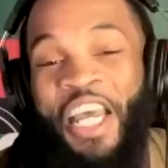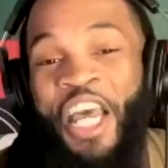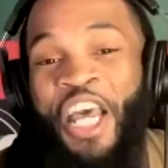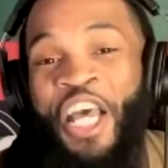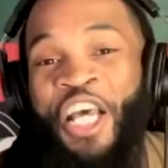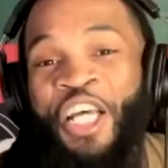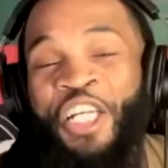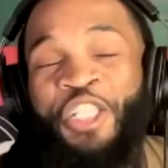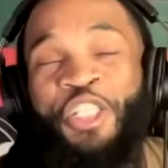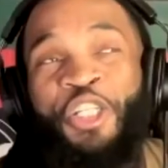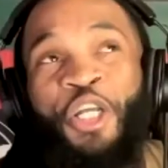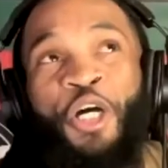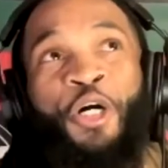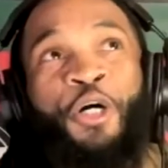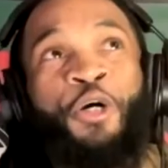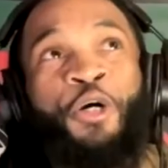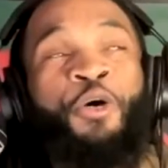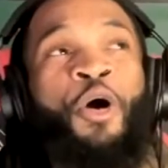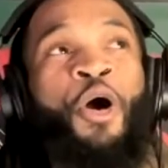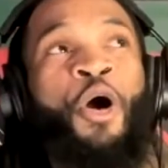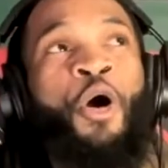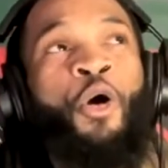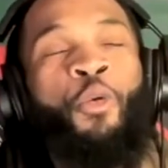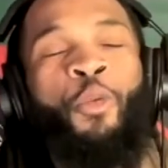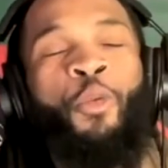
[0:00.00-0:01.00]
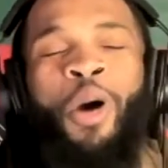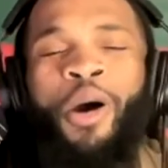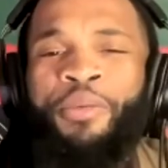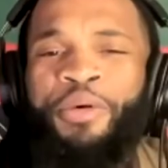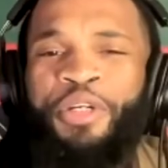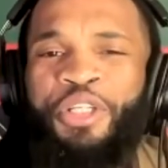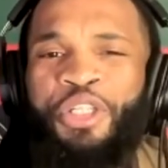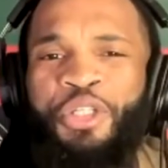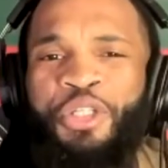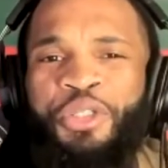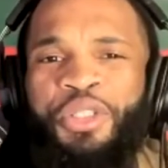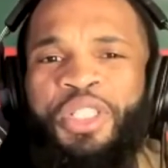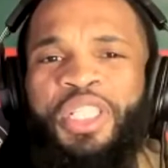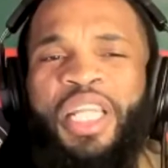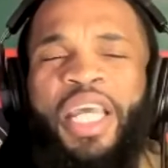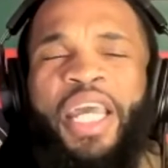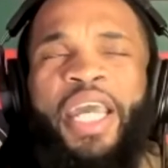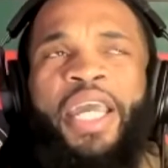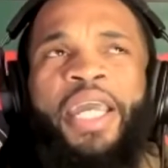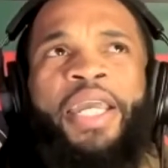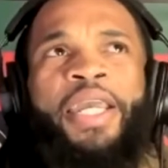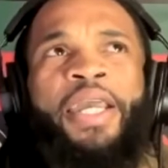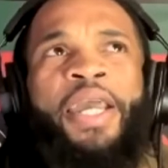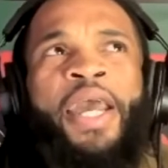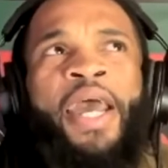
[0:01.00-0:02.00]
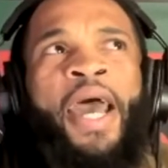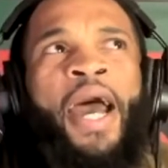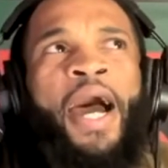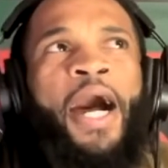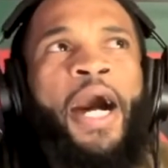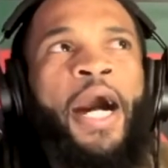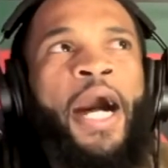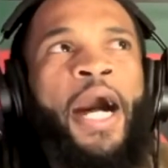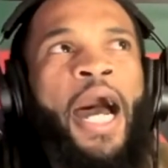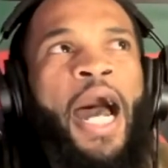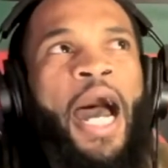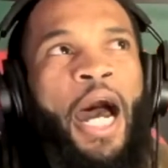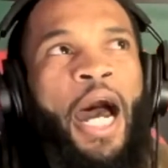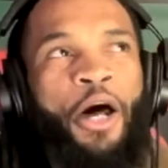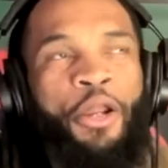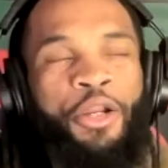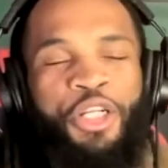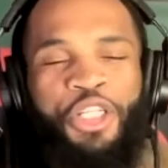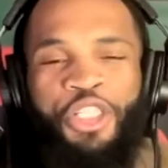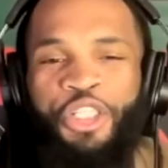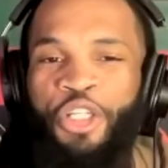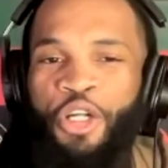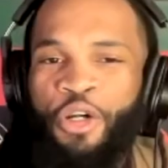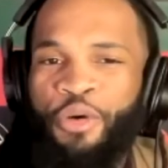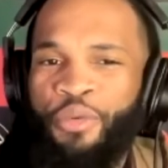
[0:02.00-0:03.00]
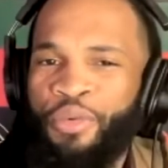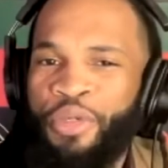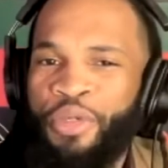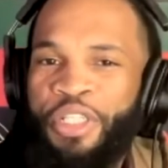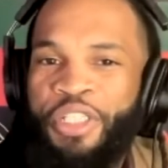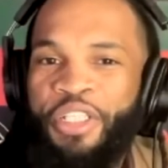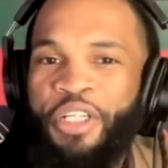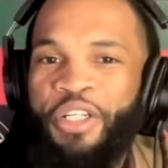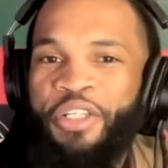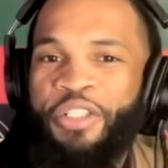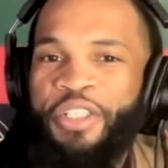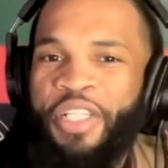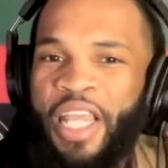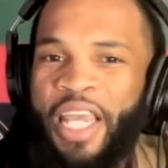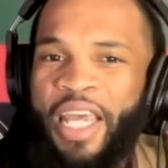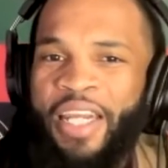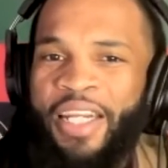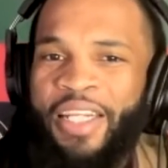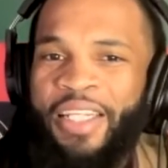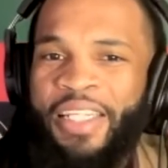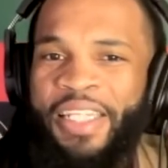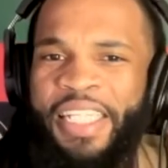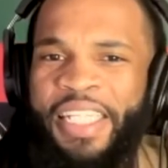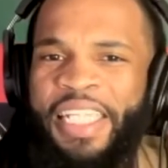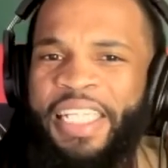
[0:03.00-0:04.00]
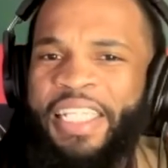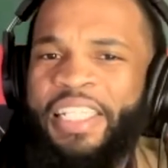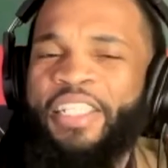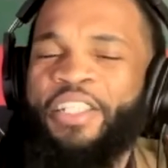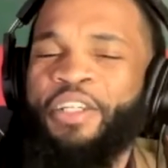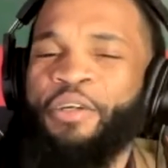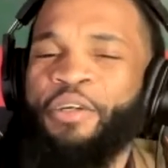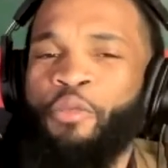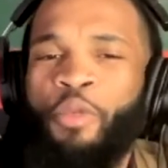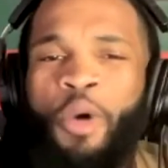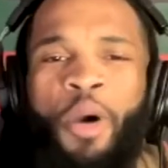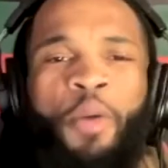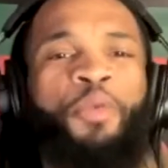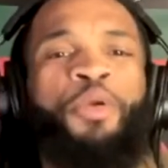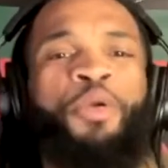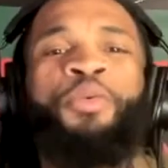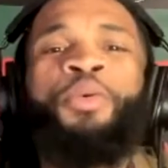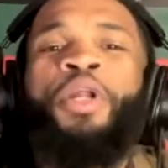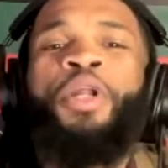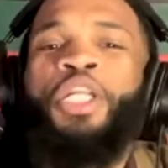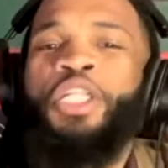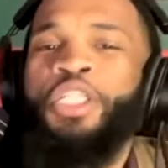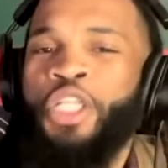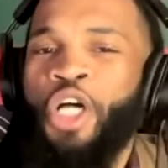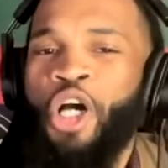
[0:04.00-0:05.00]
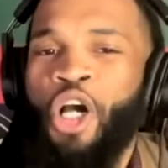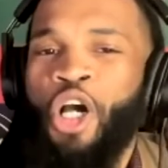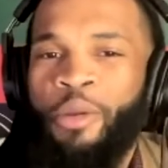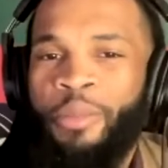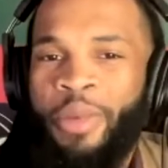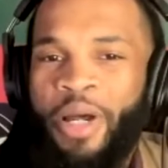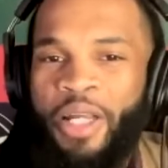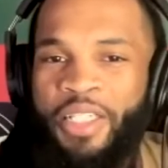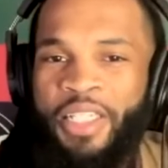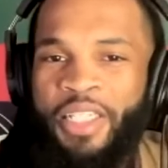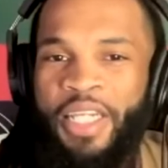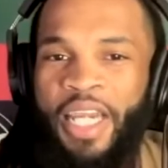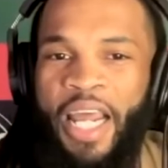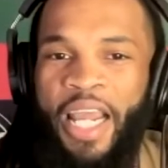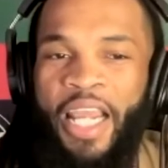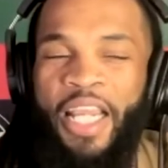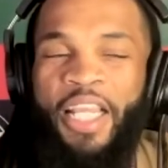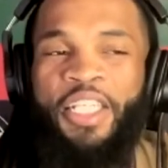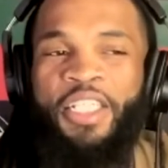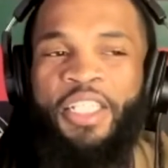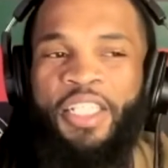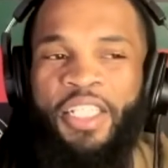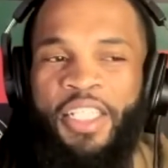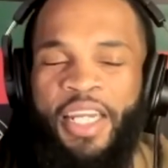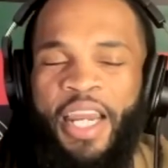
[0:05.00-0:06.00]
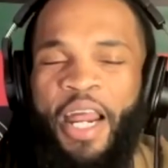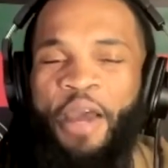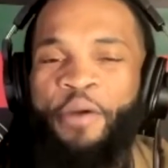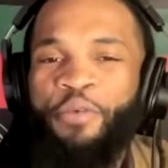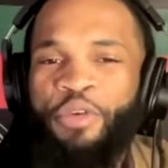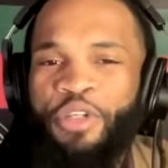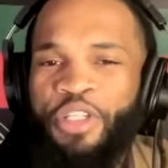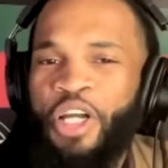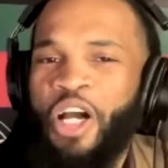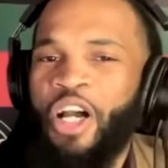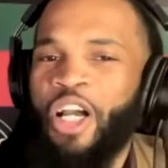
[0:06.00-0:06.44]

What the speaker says: So what would you say, how does your research kind of lead to what we want to talk about tonight? Because tonight we're talking